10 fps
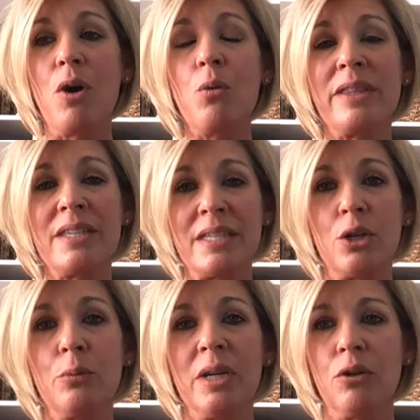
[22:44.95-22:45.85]
with
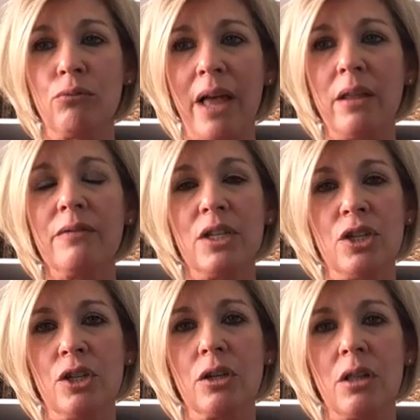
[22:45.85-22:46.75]
still being relevant
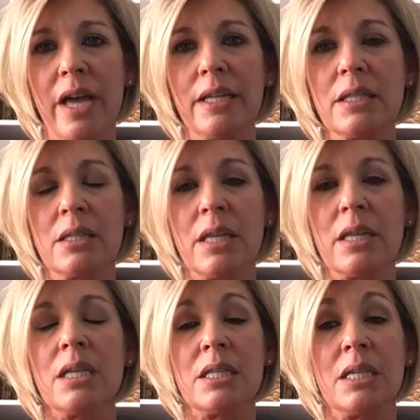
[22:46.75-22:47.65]
to your clients. Because I
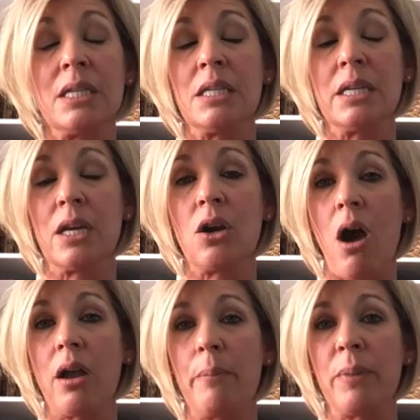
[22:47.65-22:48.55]
think it's easy to get
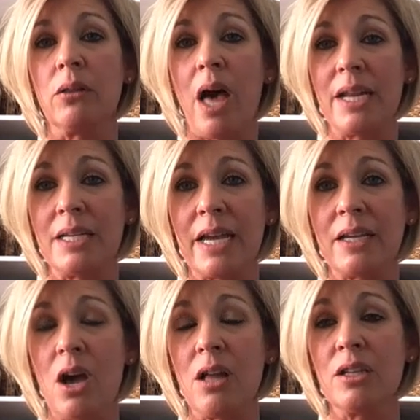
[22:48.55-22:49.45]
caught up in a lot of
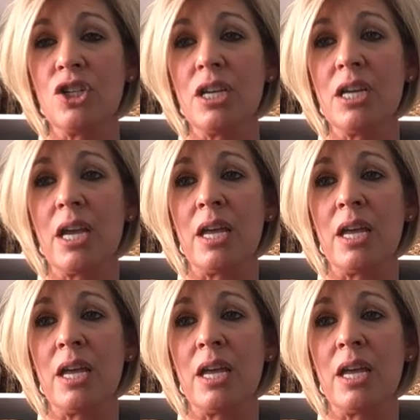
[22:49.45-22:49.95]
technology.